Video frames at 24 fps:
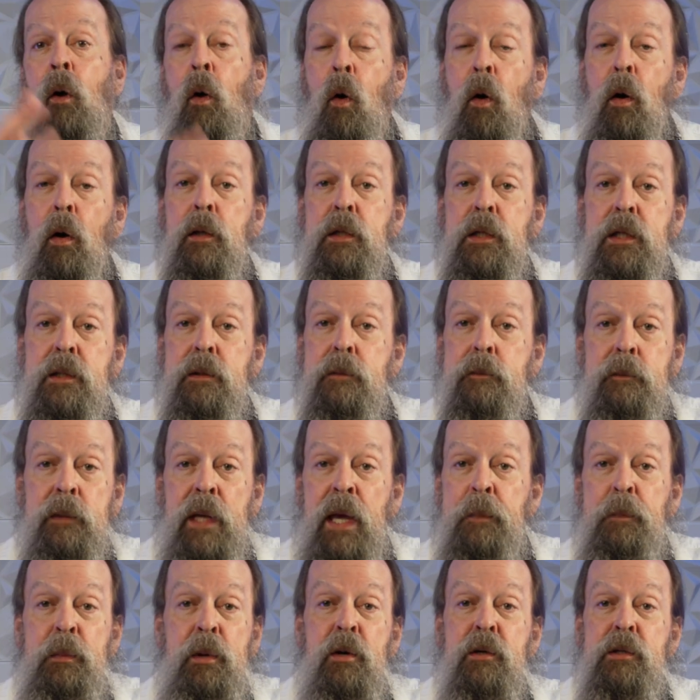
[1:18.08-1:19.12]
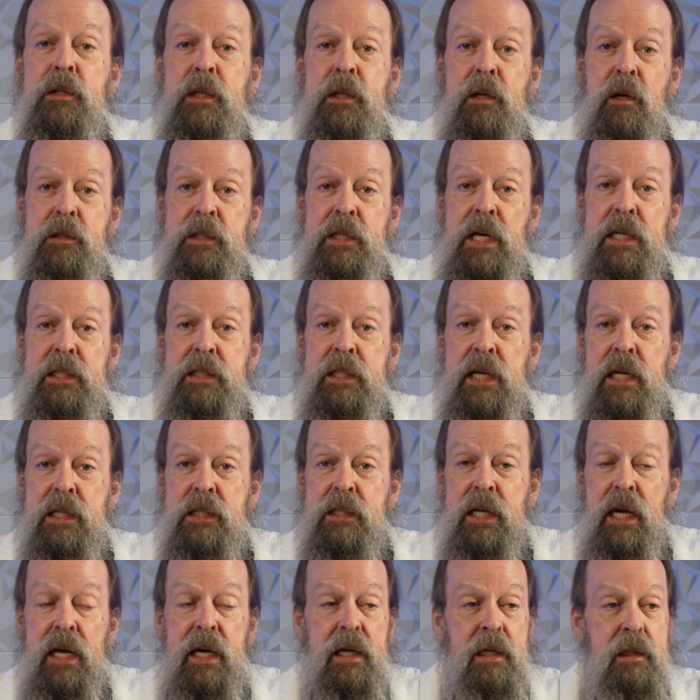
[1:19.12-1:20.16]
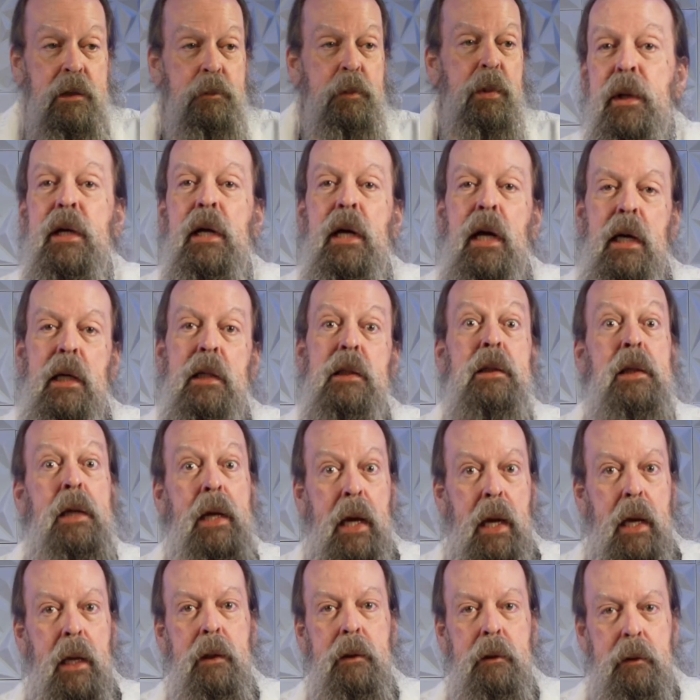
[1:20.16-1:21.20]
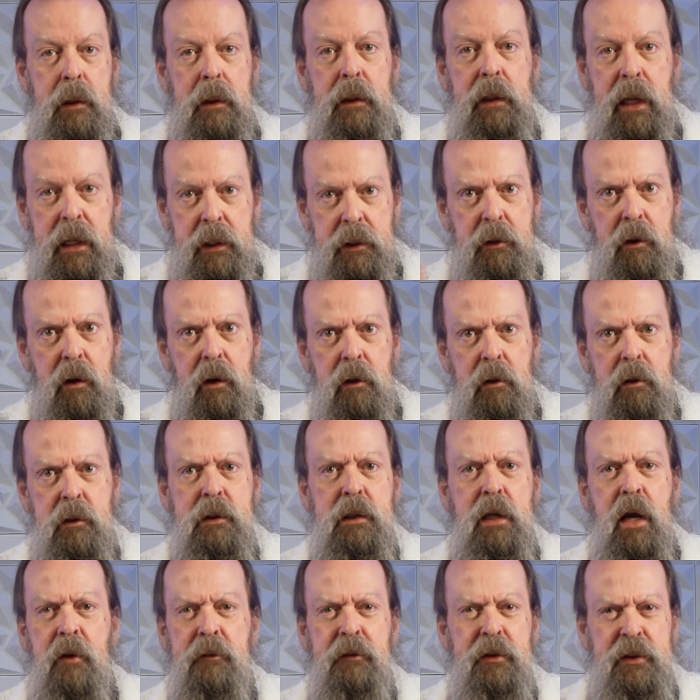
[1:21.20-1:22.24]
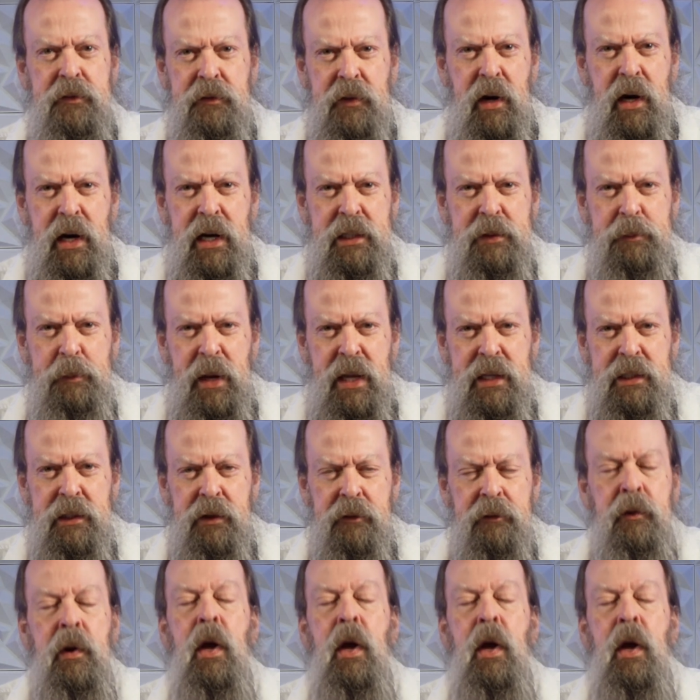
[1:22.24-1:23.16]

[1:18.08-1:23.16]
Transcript: or just keep using those SSDs because, again, the internal stuff is very expensive.